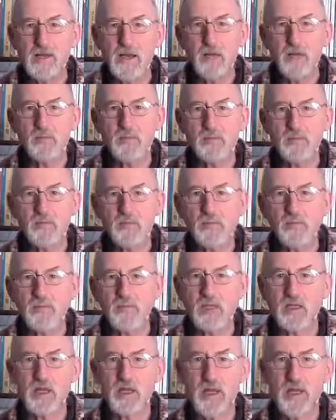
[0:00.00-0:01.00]
But
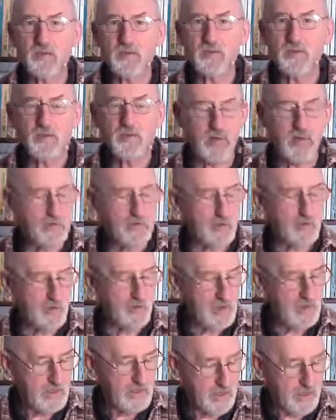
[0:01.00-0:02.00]
something happened when I was
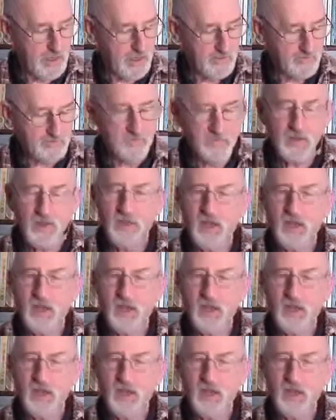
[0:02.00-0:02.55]
doing that.